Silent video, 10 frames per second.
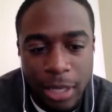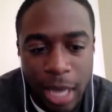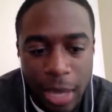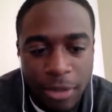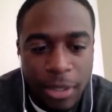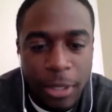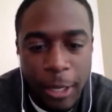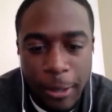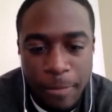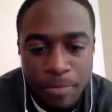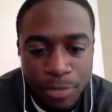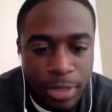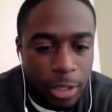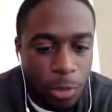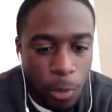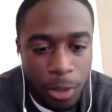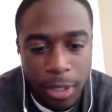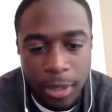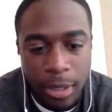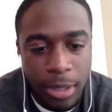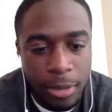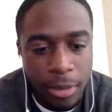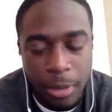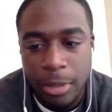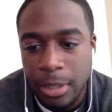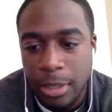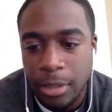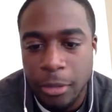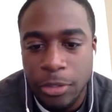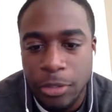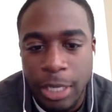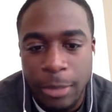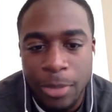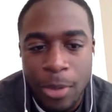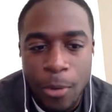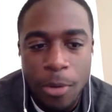Like having a game that you're working on, maybe a larger game.